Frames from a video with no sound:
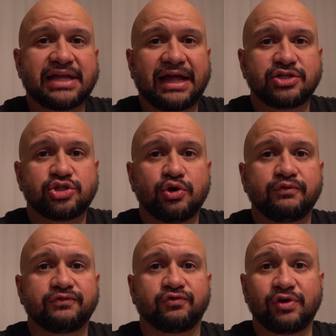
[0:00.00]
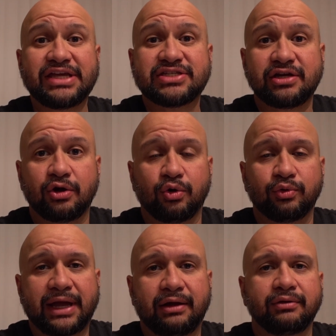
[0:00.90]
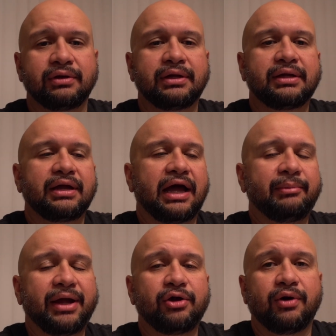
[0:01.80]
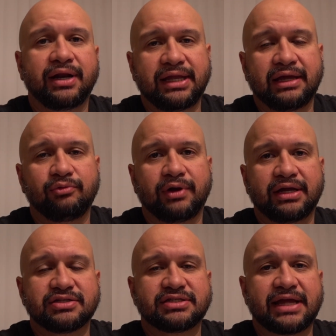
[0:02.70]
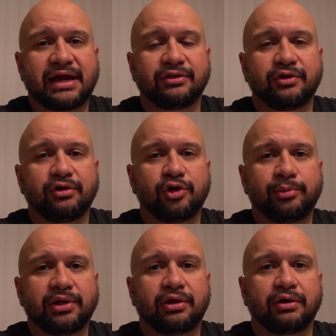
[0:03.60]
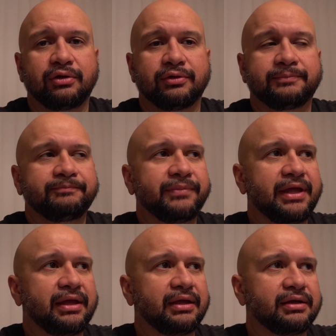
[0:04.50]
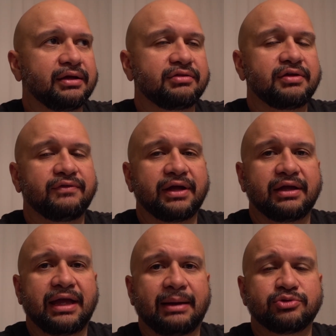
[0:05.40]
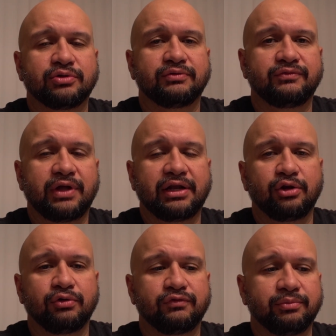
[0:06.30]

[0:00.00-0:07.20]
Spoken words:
not so freezing cold out, I might go out again where I can stay out there a little bit longer and see if I can capture and learn